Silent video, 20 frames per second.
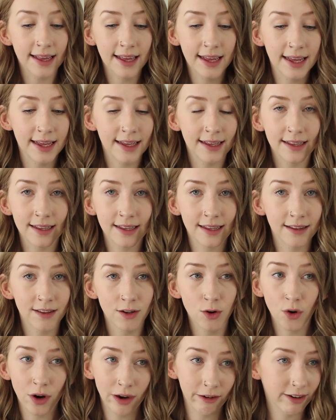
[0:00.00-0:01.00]

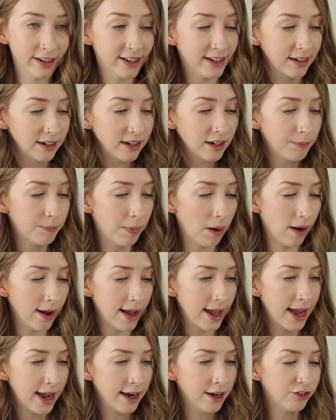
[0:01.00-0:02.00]
it's not irritated by
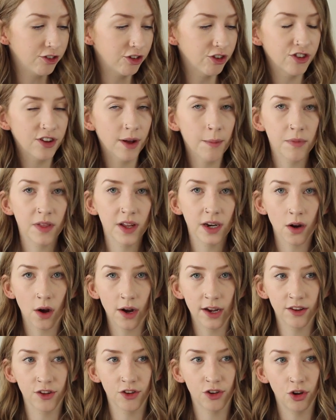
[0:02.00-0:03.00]
it, and it's just something
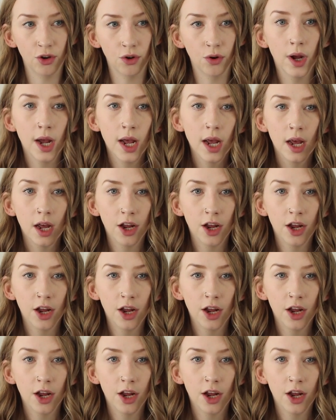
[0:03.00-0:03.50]
nice to